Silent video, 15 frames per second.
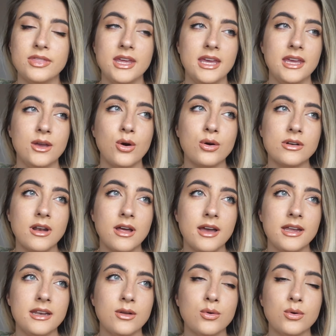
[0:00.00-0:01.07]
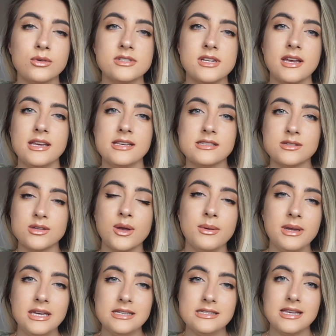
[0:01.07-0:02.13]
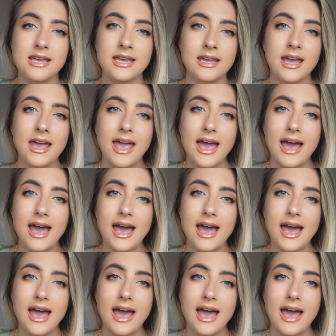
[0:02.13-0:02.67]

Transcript: The online order is so easy